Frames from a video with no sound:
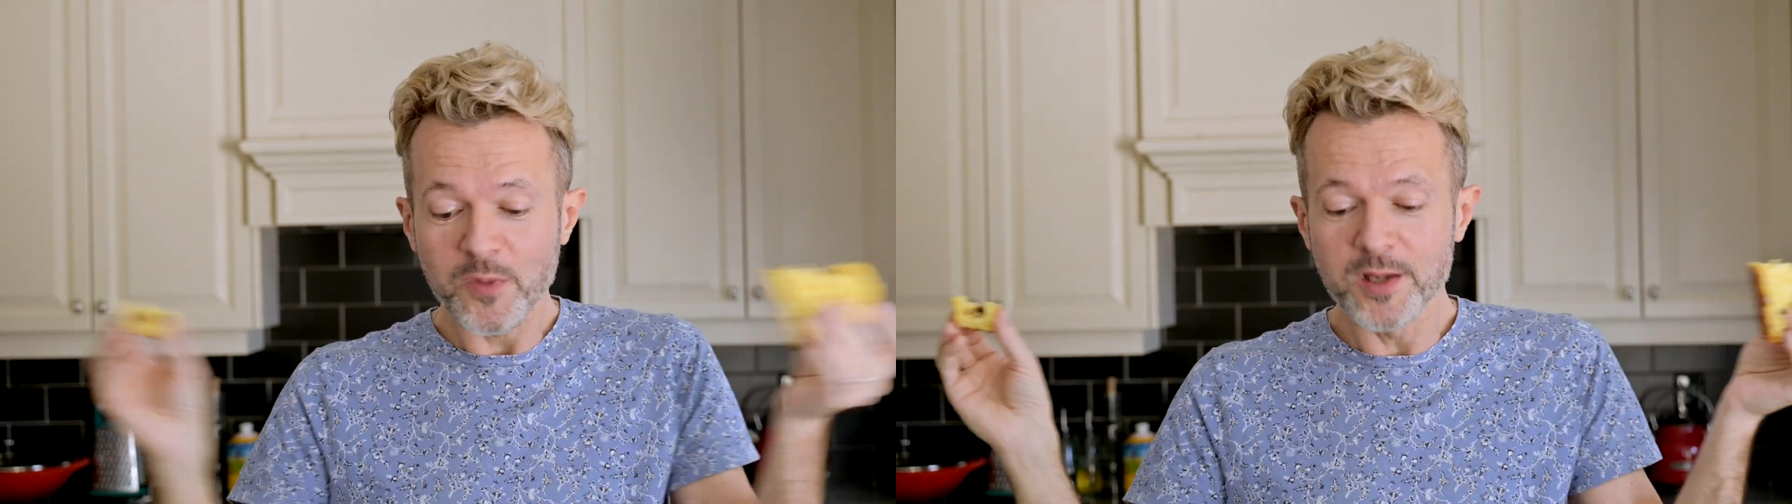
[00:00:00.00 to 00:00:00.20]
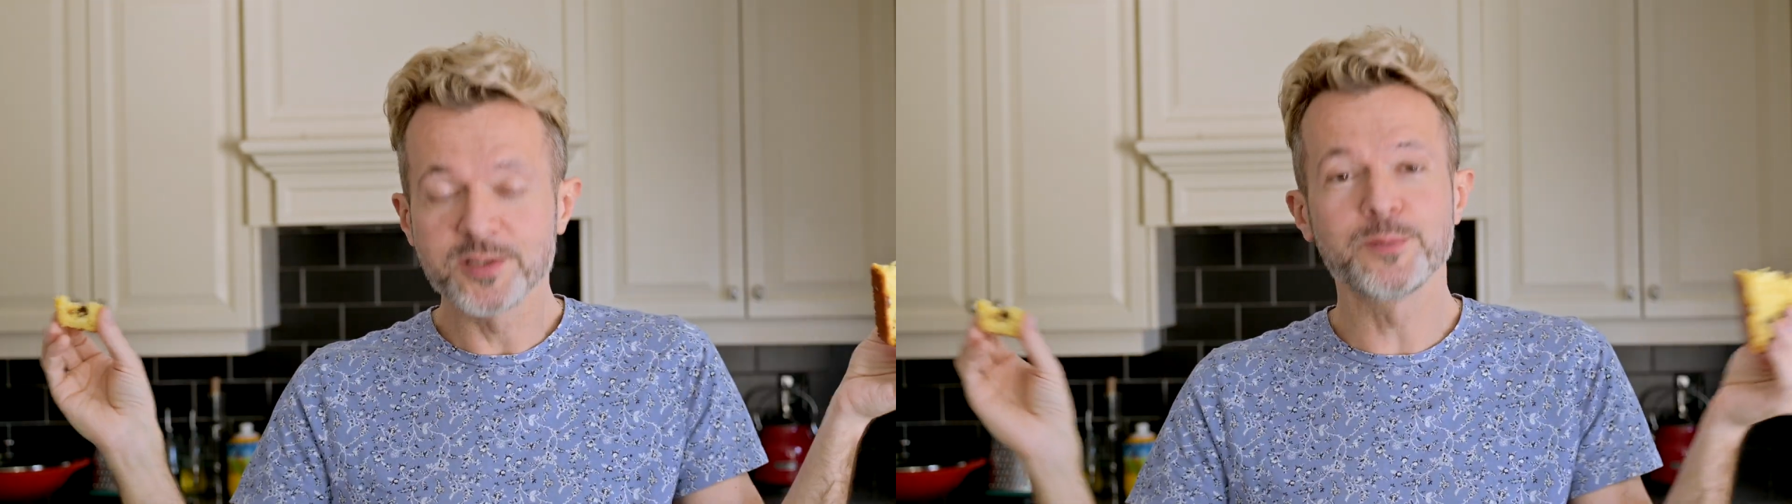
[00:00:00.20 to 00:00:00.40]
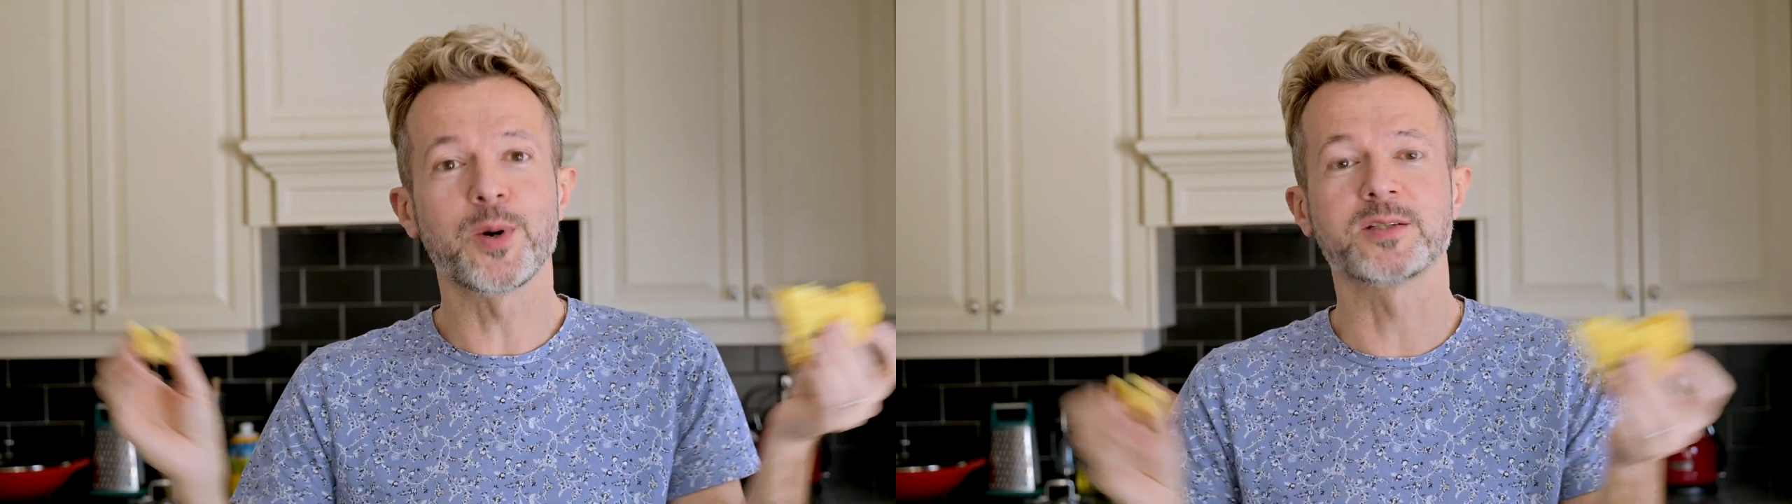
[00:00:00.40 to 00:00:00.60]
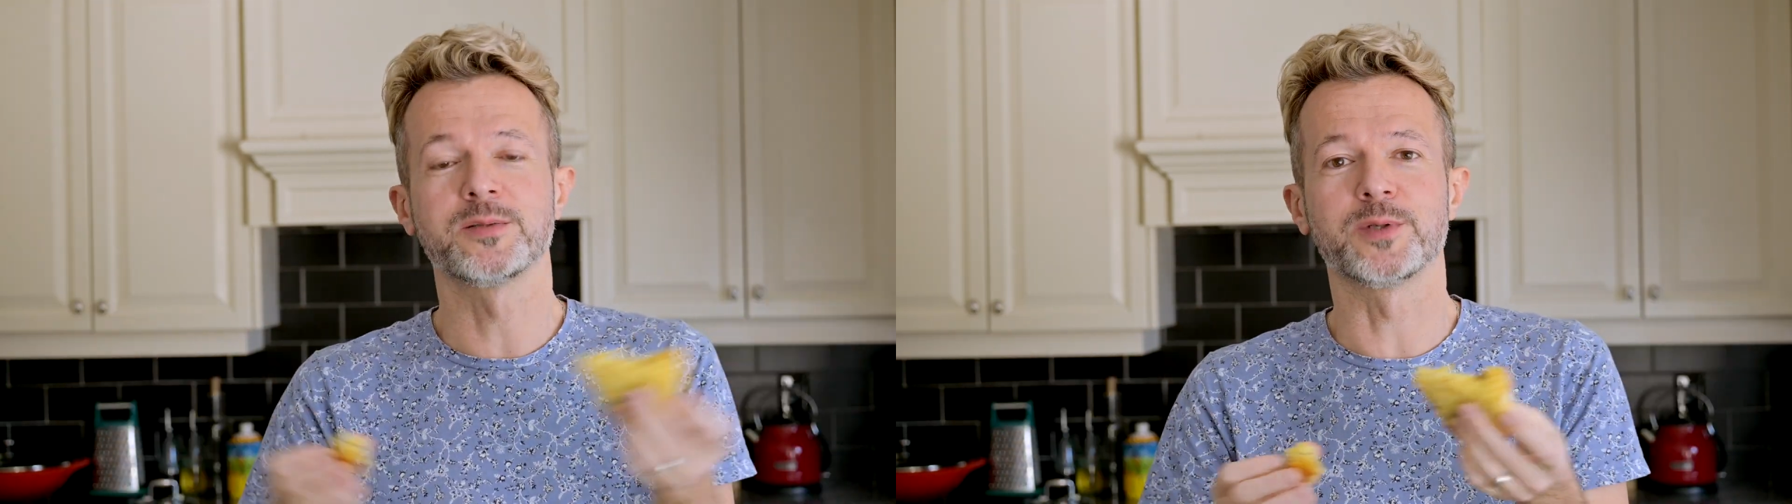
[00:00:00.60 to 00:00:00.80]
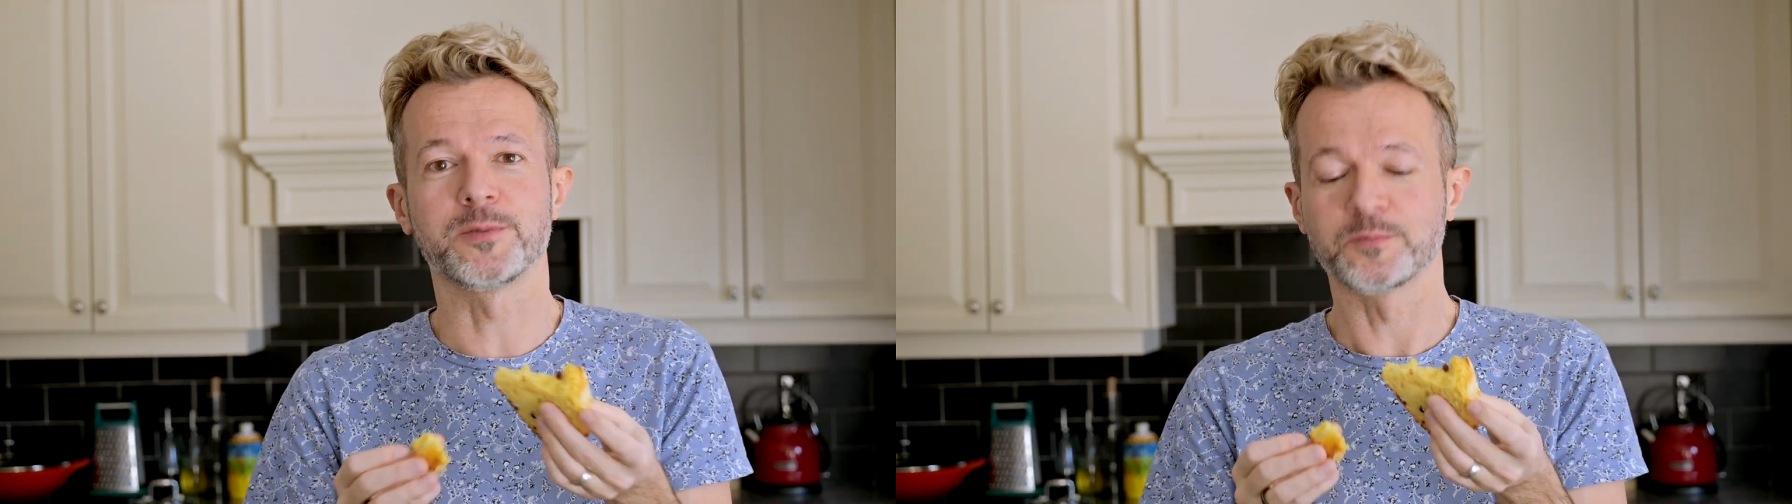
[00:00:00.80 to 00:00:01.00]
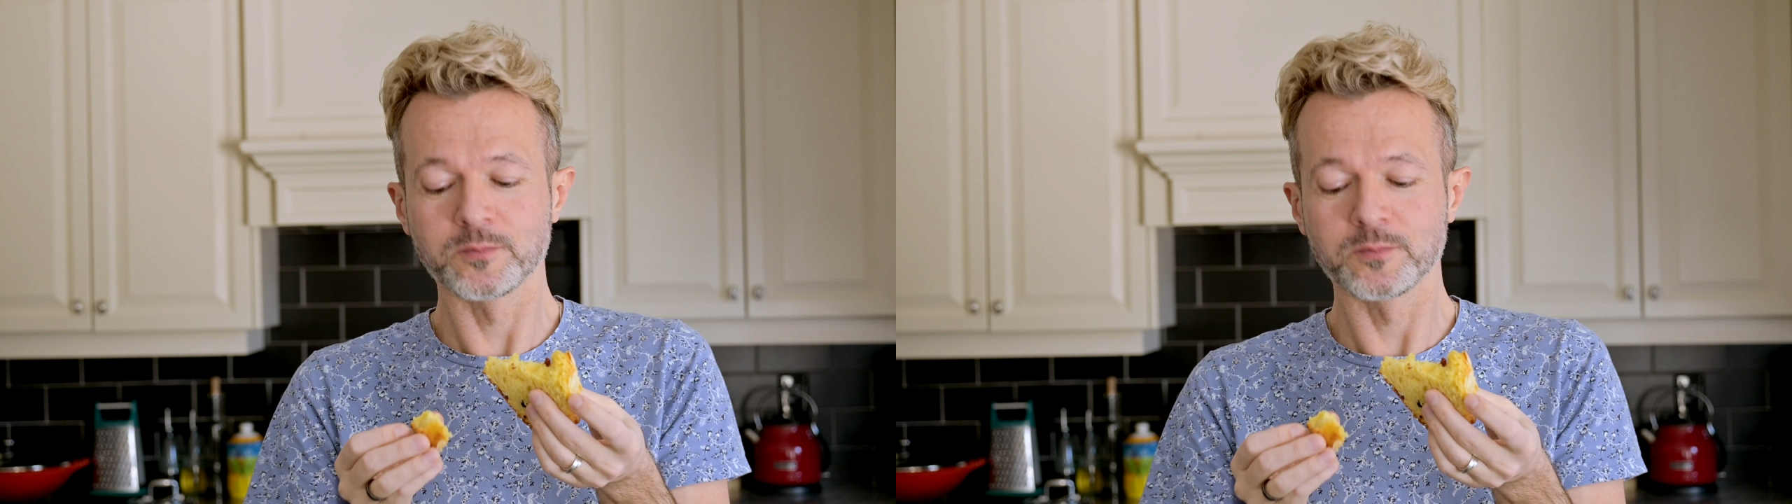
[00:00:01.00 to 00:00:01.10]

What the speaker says: It's impossible.